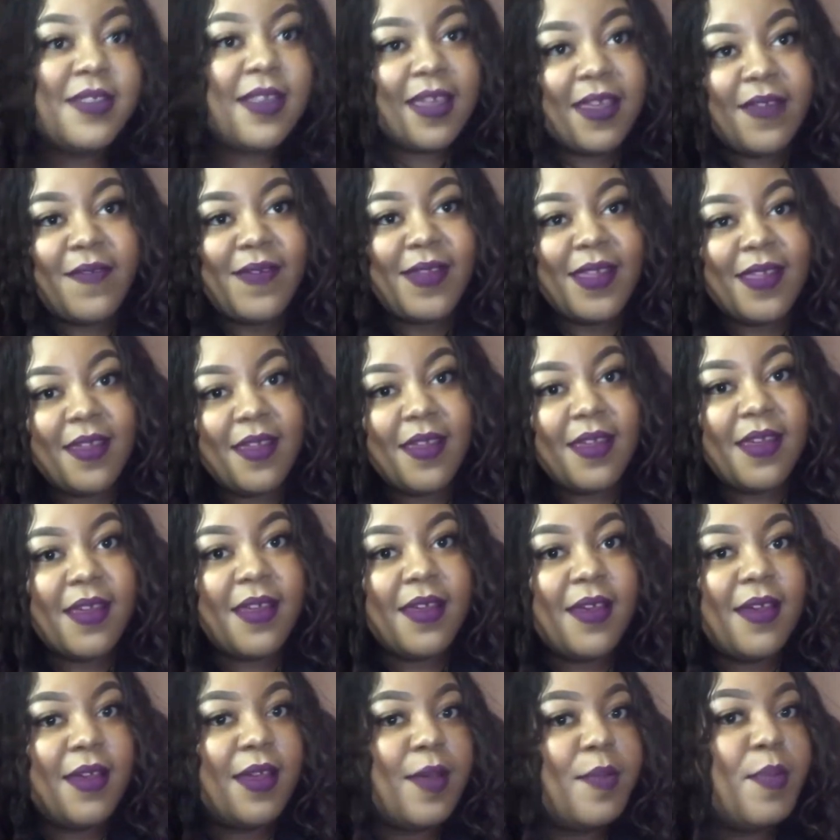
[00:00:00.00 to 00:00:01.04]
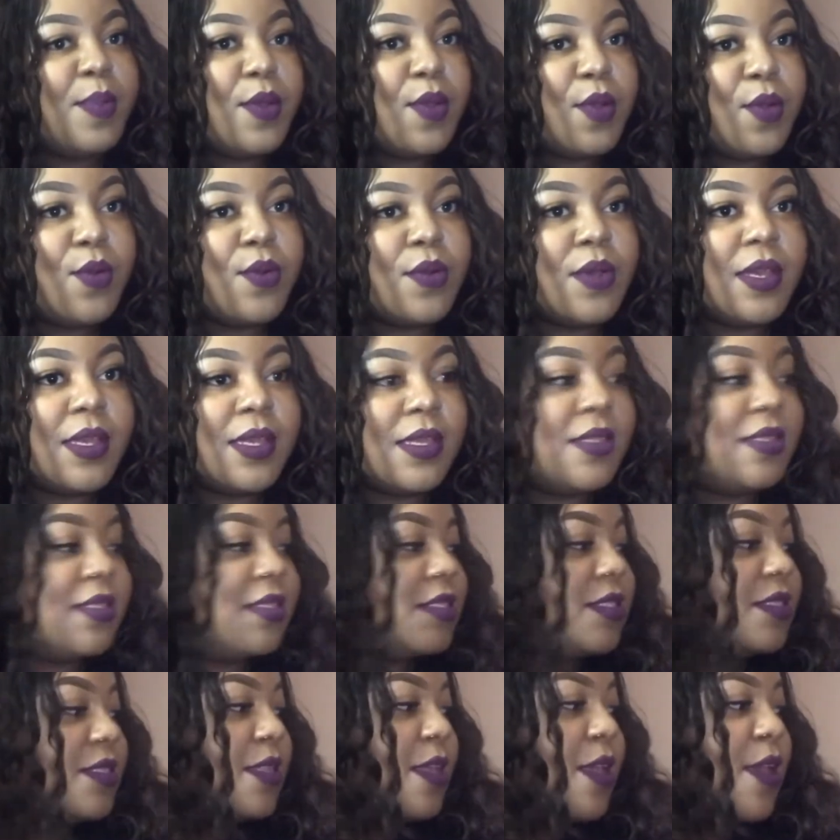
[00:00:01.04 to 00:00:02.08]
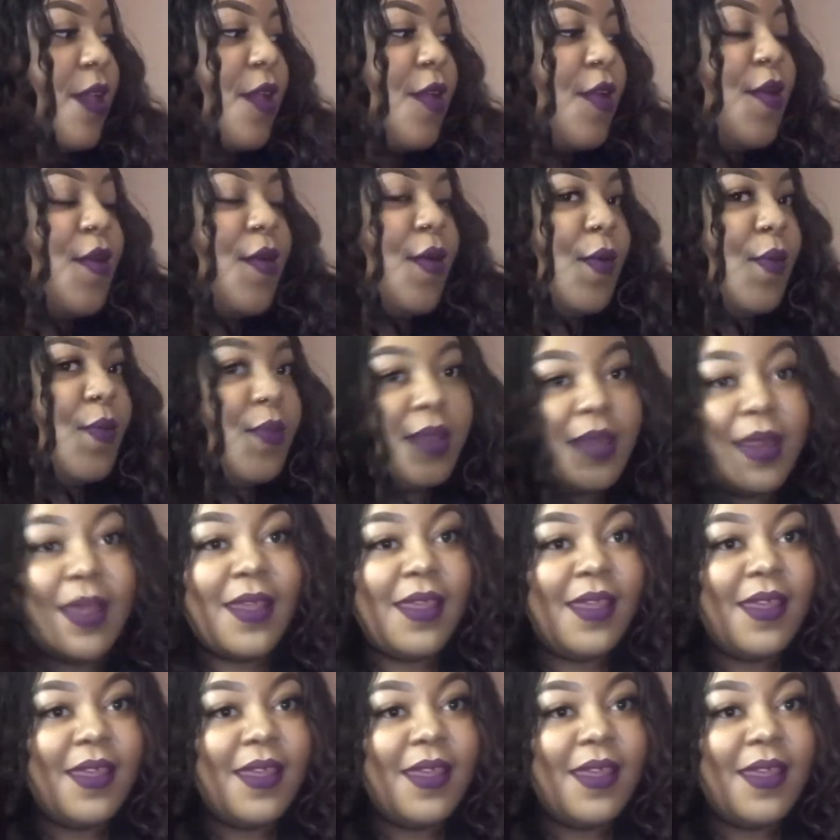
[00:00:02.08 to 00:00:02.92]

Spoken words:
saving a couple coins when I